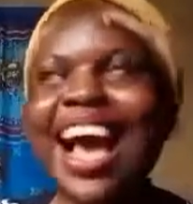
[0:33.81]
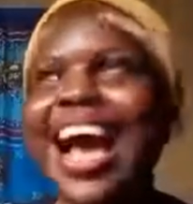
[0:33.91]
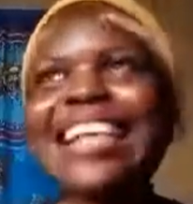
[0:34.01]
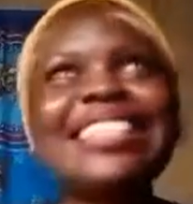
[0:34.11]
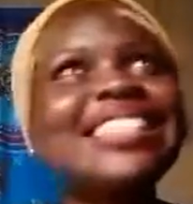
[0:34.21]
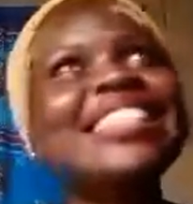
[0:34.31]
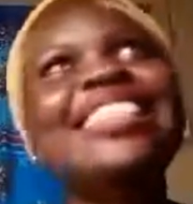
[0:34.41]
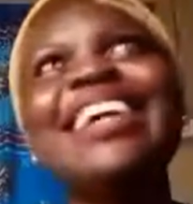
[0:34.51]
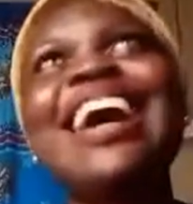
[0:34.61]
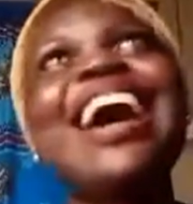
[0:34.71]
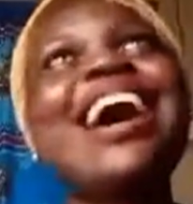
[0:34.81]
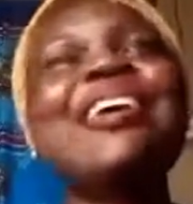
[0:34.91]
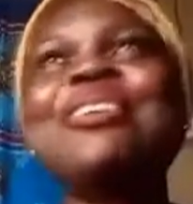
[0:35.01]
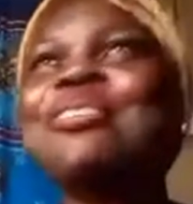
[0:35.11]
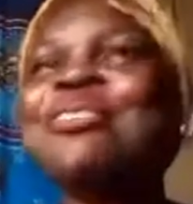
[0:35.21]
As in, I
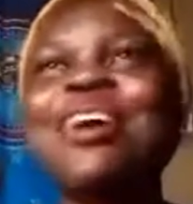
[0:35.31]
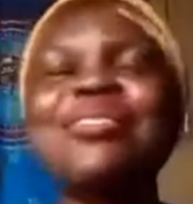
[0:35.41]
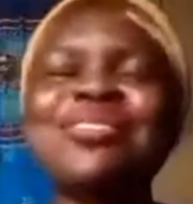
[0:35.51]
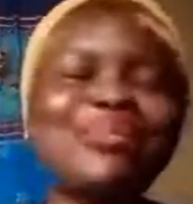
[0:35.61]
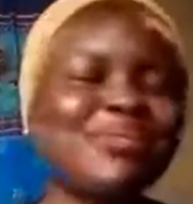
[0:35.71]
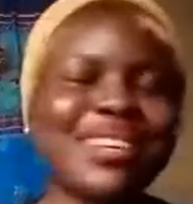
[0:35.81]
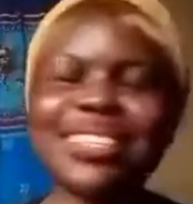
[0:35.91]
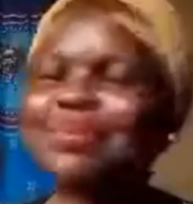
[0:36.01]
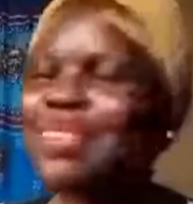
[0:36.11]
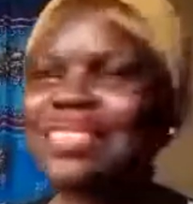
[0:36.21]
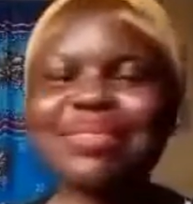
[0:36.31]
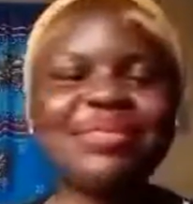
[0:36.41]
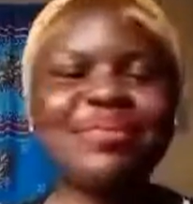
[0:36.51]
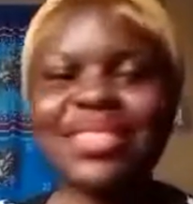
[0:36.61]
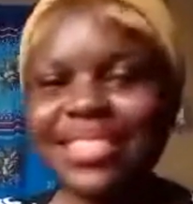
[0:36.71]
don't know how to express my
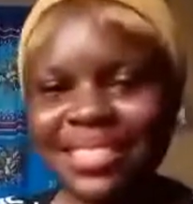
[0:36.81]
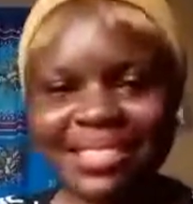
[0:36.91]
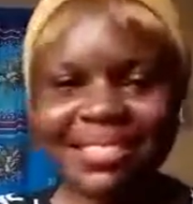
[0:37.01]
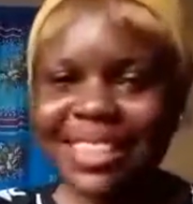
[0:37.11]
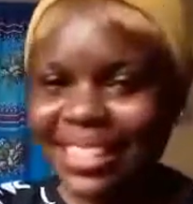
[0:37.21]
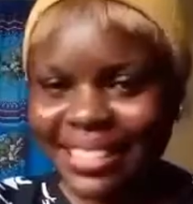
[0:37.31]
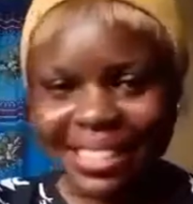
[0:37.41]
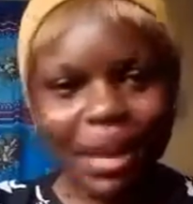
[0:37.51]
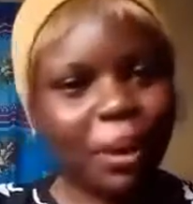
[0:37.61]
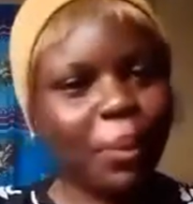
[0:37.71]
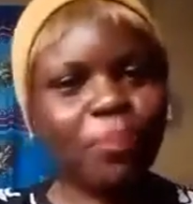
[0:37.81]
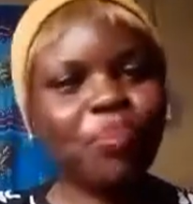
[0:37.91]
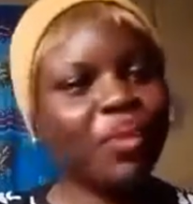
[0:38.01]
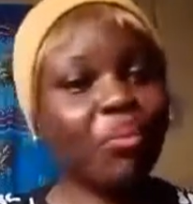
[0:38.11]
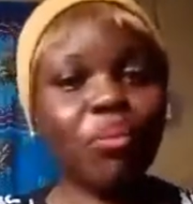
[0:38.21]
feelings right now.
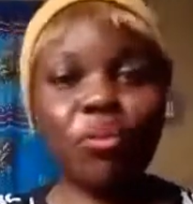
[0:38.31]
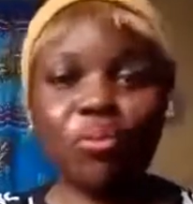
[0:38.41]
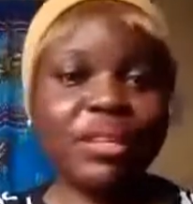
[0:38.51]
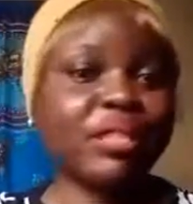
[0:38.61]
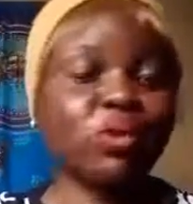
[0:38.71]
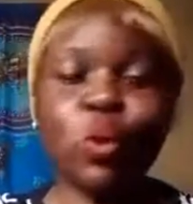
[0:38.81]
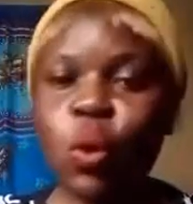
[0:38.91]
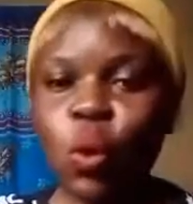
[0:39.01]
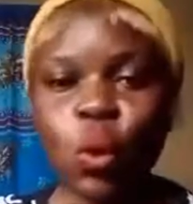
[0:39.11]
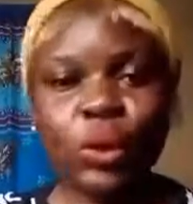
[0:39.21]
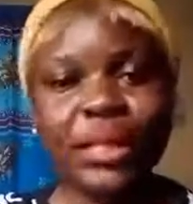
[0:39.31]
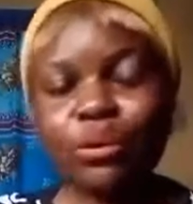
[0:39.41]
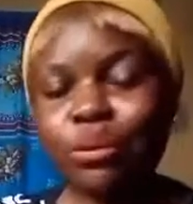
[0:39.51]
Mommy, it's God